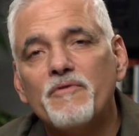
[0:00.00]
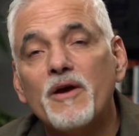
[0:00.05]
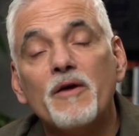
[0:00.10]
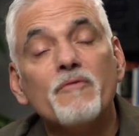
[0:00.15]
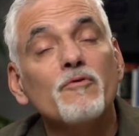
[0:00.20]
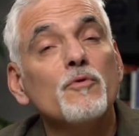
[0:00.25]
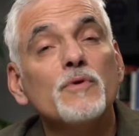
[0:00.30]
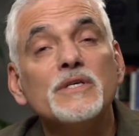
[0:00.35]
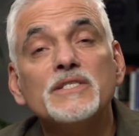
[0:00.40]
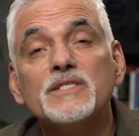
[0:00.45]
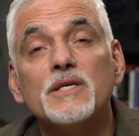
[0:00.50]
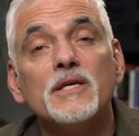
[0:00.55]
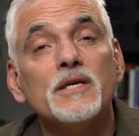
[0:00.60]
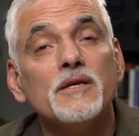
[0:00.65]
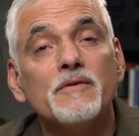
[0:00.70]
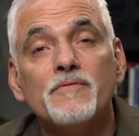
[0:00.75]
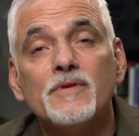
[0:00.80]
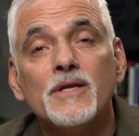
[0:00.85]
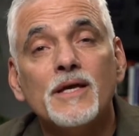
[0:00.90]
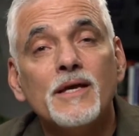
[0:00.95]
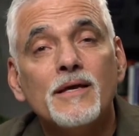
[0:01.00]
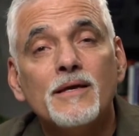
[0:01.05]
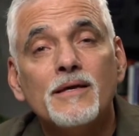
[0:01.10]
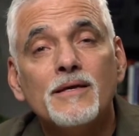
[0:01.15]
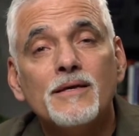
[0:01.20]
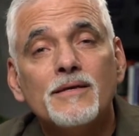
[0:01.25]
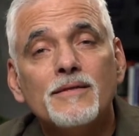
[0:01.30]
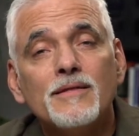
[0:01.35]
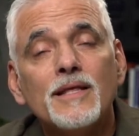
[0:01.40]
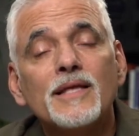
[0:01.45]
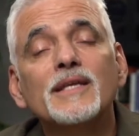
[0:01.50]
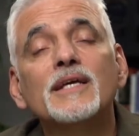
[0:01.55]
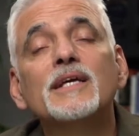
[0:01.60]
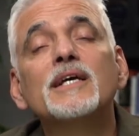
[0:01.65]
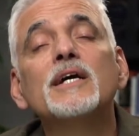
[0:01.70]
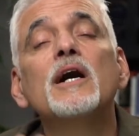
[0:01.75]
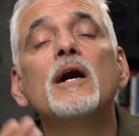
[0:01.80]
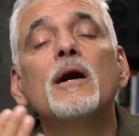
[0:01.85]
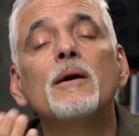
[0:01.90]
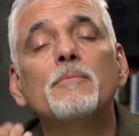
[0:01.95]
ever received than to
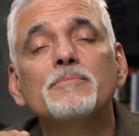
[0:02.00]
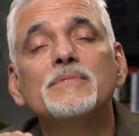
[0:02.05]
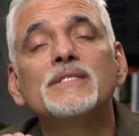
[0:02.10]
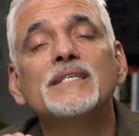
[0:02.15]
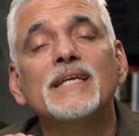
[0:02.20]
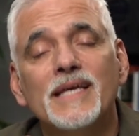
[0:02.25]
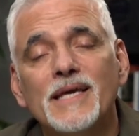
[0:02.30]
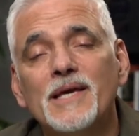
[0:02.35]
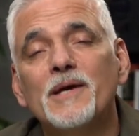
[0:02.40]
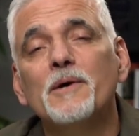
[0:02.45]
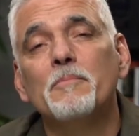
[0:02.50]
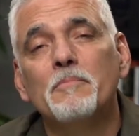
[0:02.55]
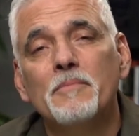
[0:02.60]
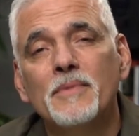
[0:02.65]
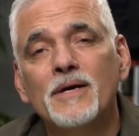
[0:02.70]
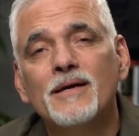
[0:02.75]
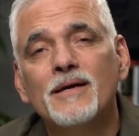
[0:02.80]
come to Him.